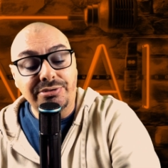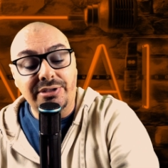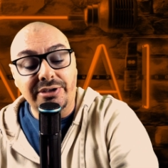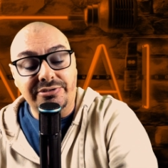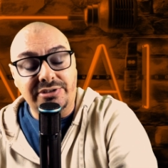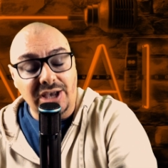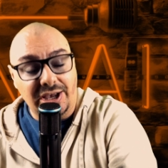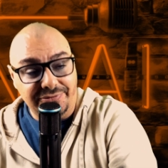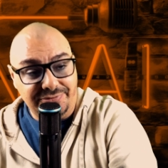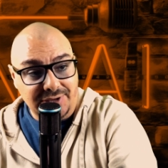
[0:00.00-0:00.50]
The
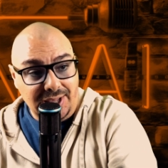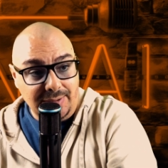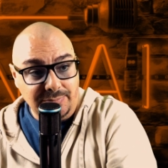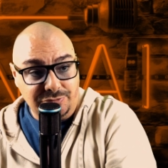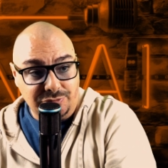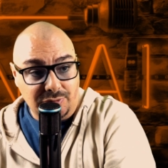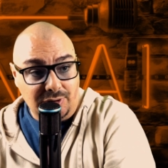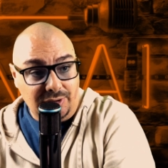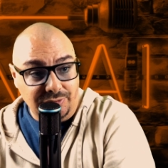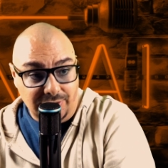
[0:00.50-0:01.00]
tough
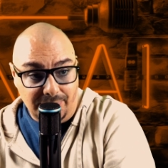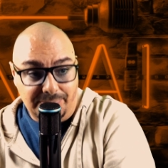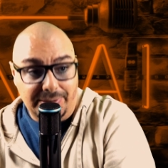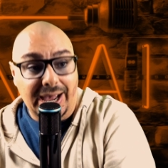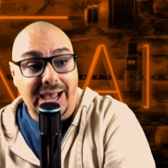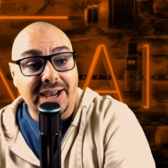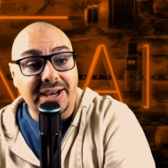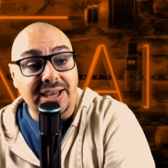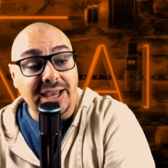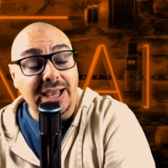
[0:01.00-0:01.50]
games were on the
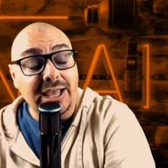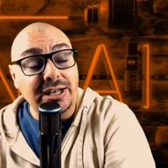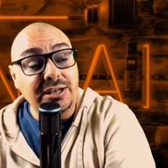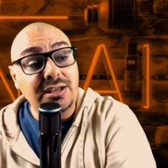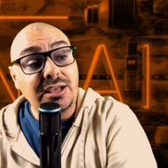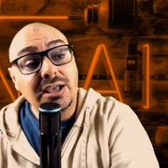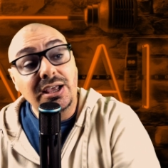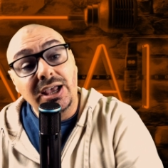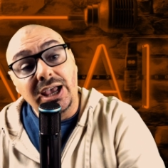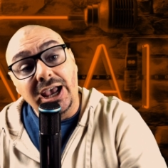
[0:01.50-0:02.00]
back end,